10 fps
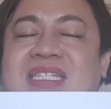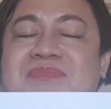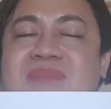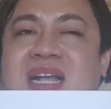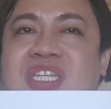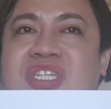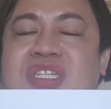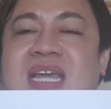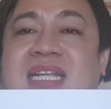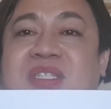much
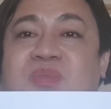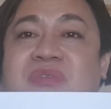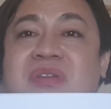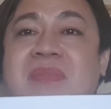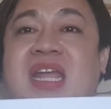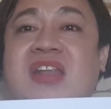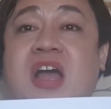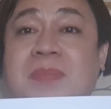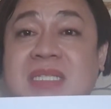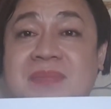as we remain
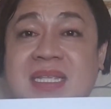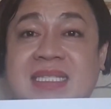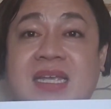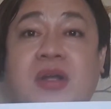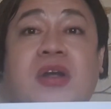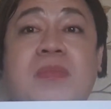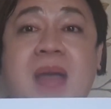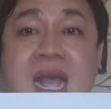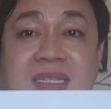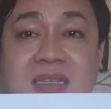optimistic or
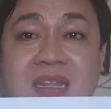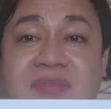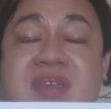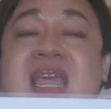positive